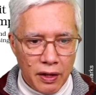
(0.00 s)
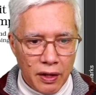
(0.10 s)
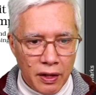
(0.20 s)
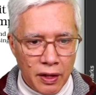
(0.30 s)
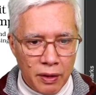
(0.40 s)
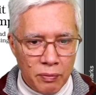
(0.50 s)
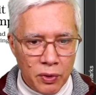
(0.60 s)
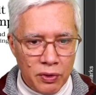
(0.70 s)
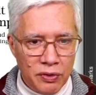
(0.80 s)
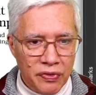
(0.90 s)
And
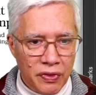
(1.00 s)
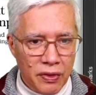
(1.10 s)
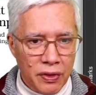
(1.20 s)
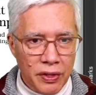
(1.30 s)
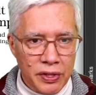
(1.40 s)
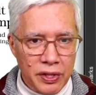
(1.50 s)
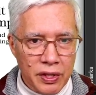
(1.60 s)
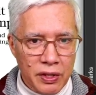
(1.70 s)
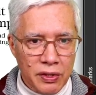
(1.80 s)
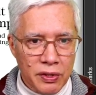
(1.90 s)
move this
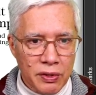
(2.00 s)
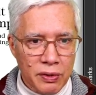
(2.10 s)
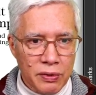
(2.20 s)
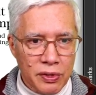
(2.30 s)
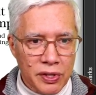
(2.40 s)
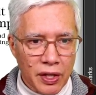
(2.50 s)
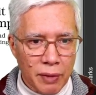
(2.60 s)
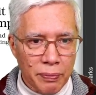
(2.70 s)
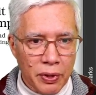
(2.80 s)
into setup.